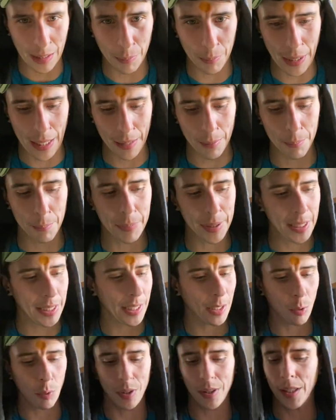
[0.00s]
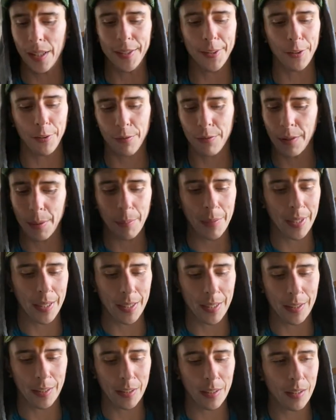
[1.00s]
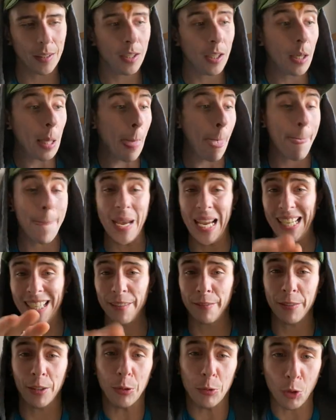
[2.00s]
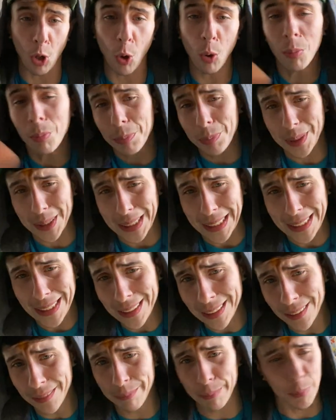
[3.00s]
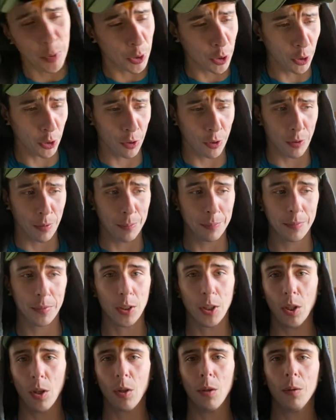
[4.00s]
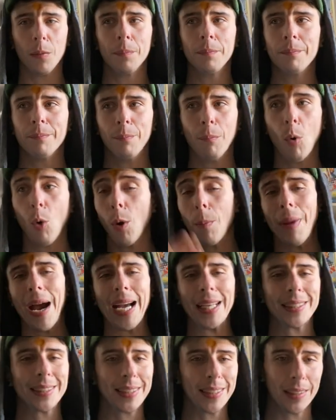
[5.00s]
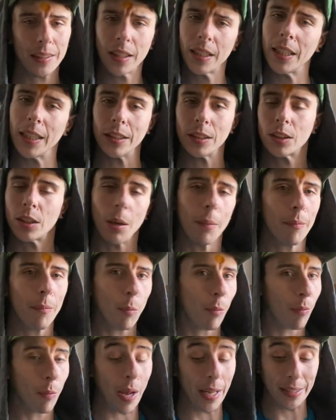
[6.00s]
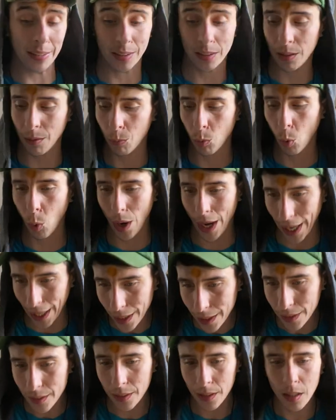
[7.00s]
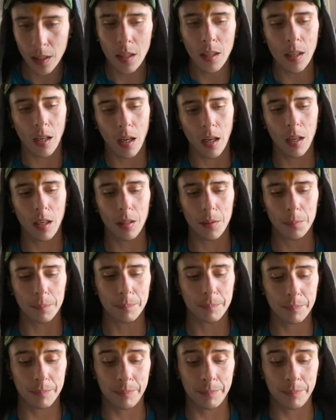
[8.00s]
and being within your feminine. And if you don't bleed, you're, more masculine in some way. Um,